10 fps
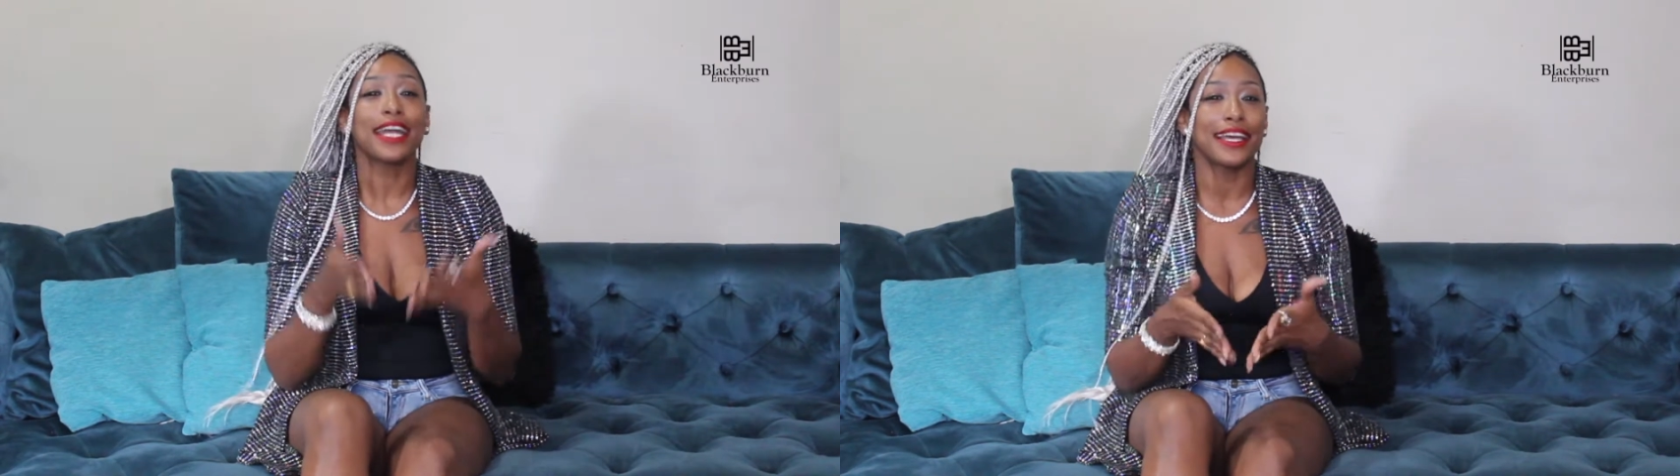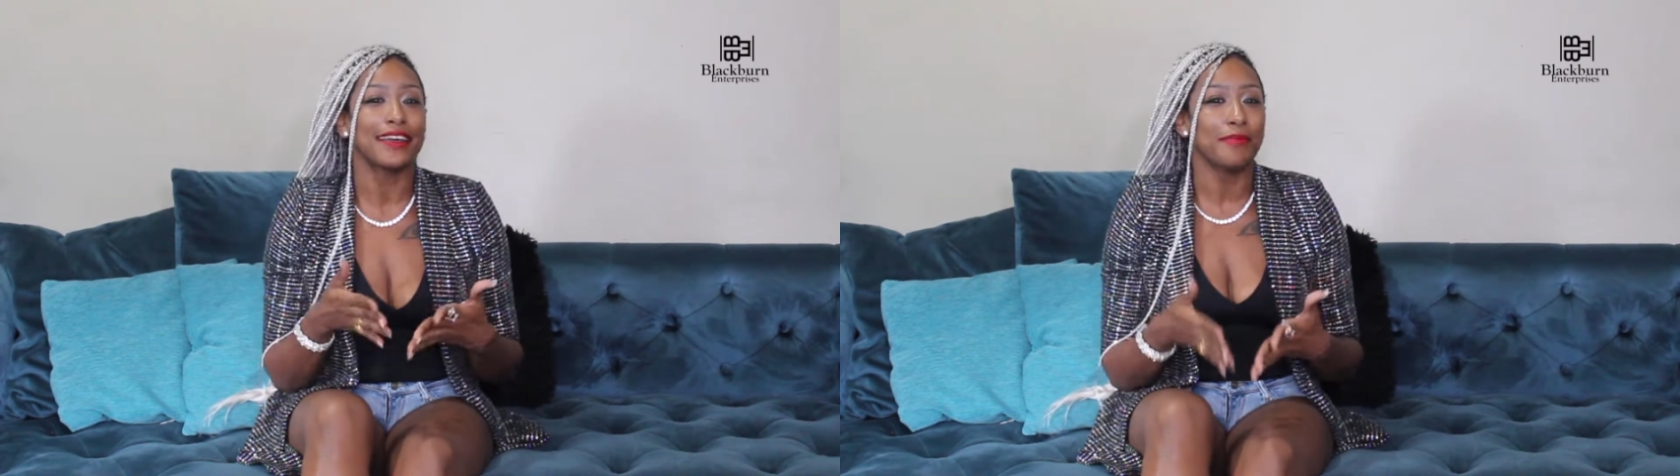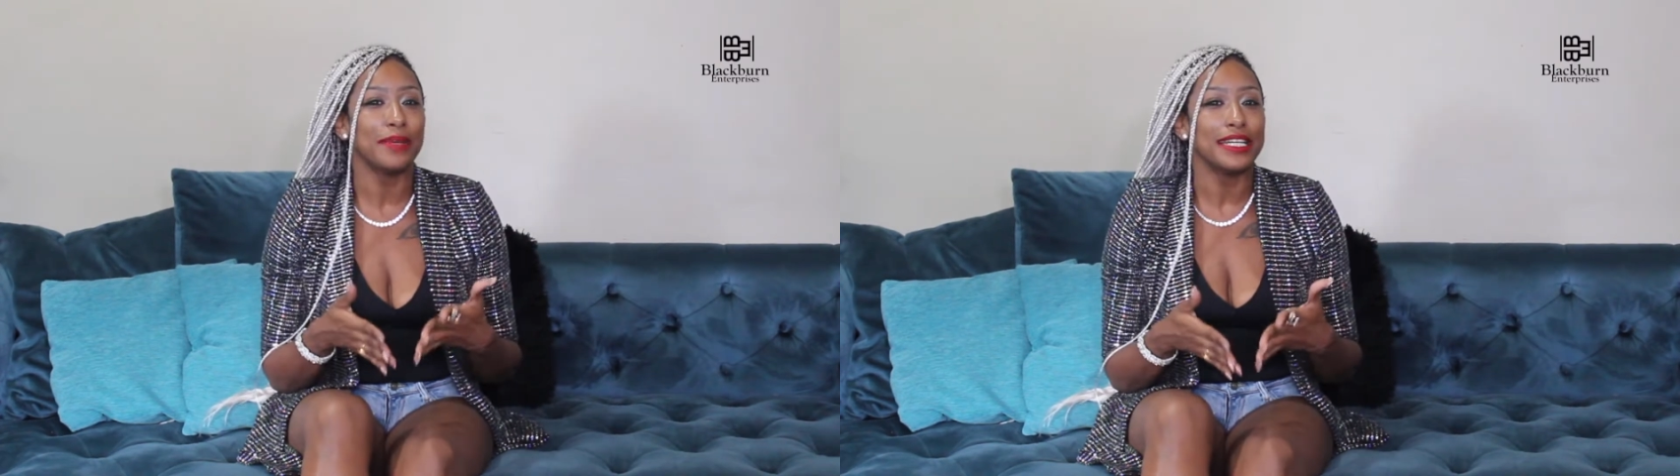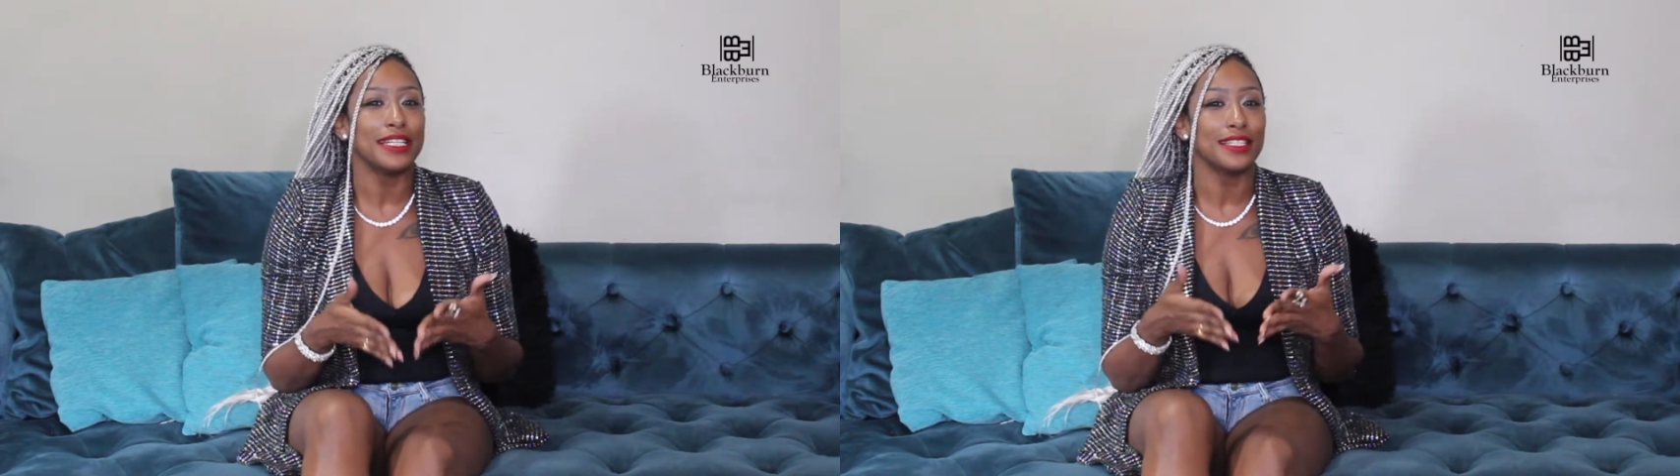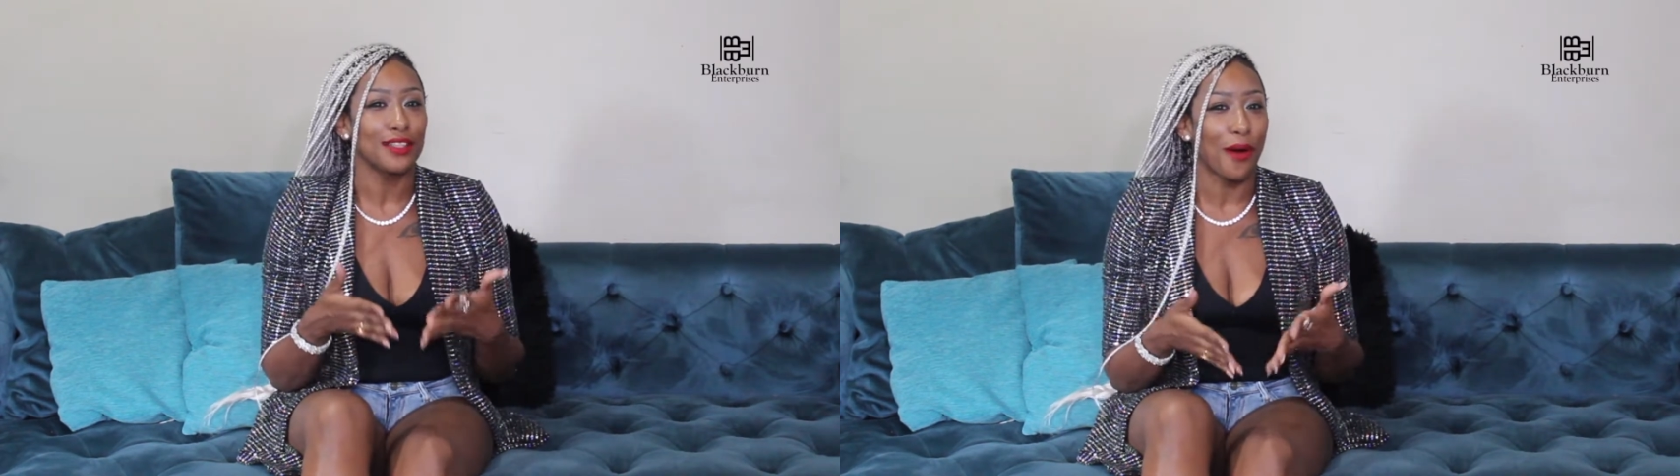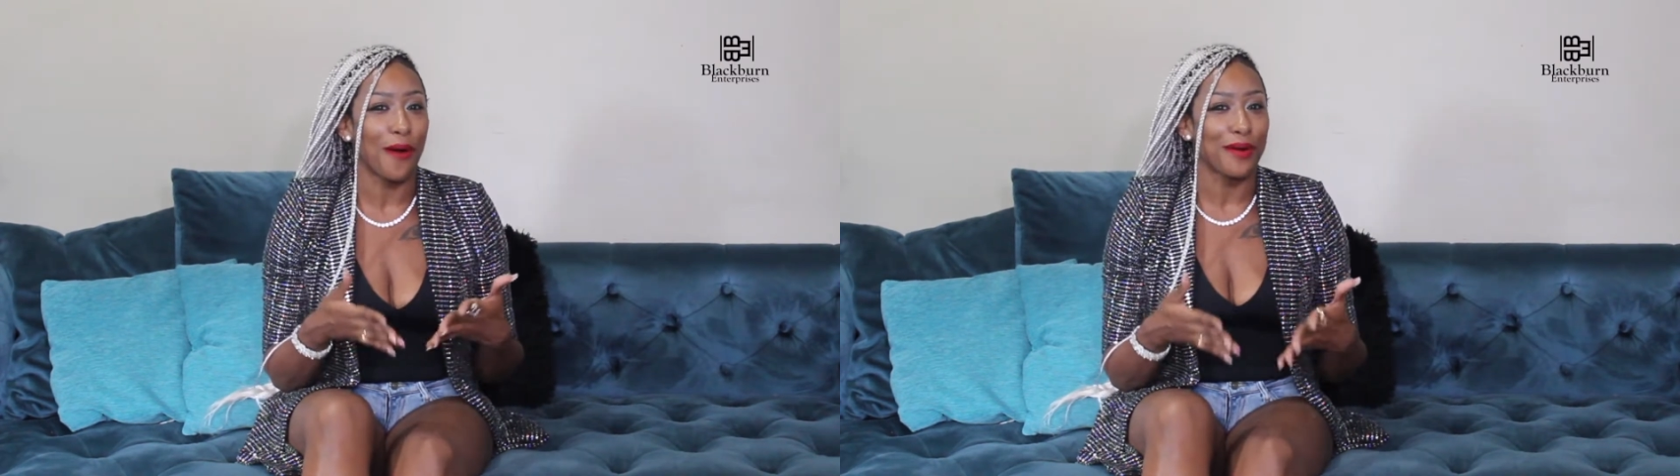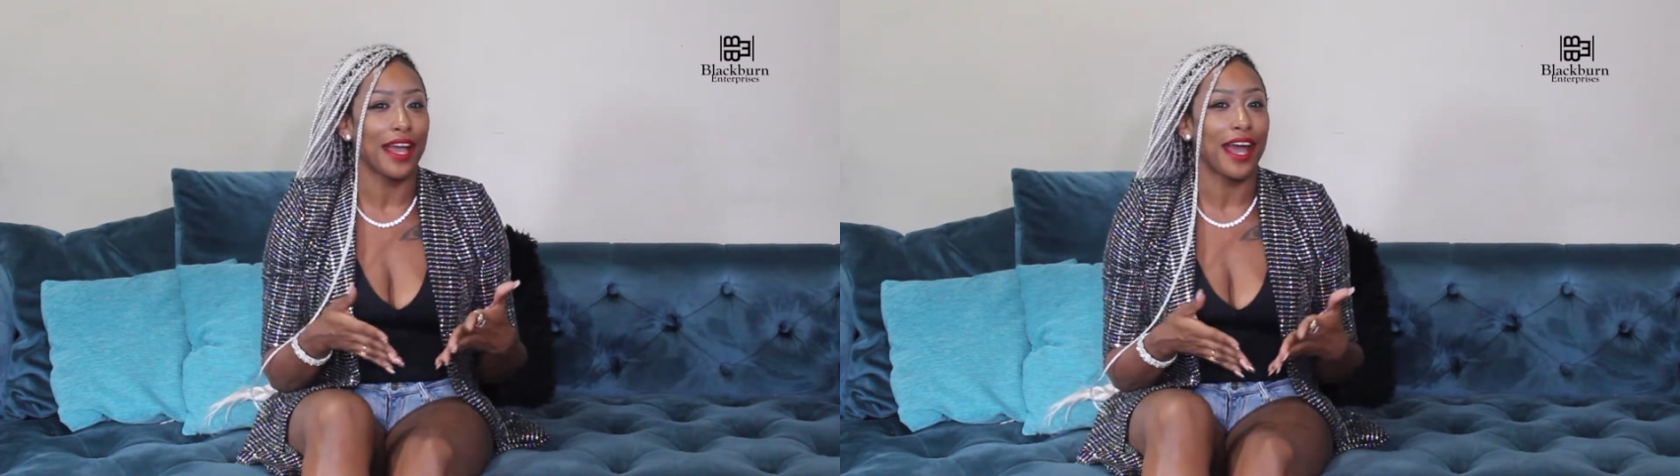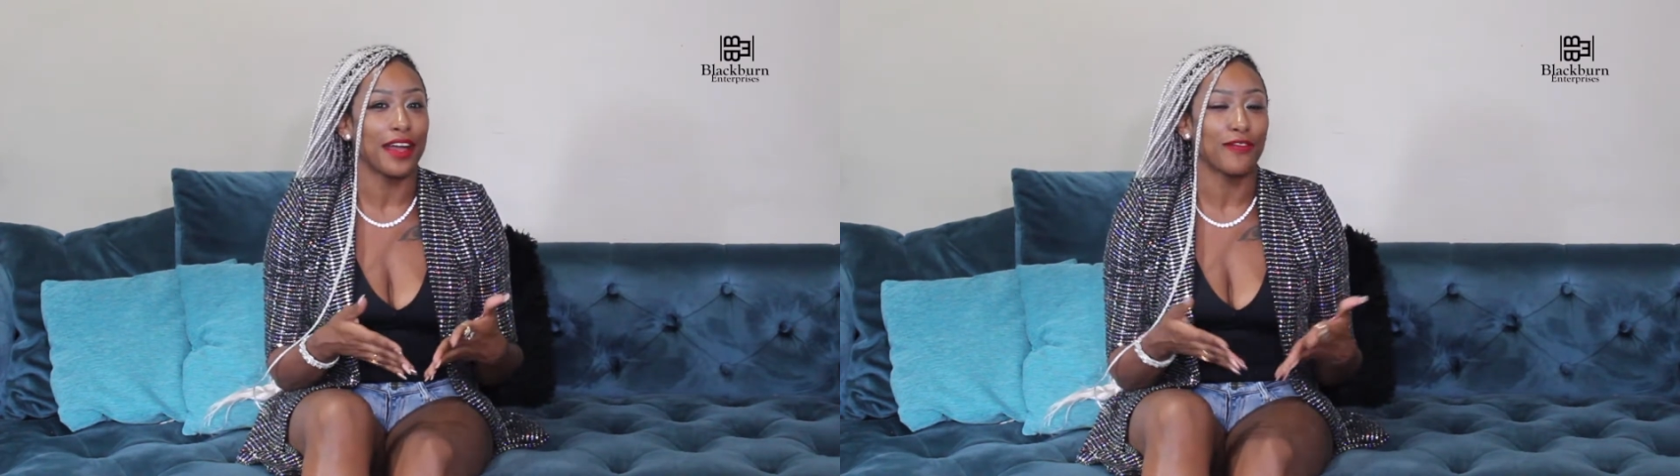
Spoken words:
can it be so okay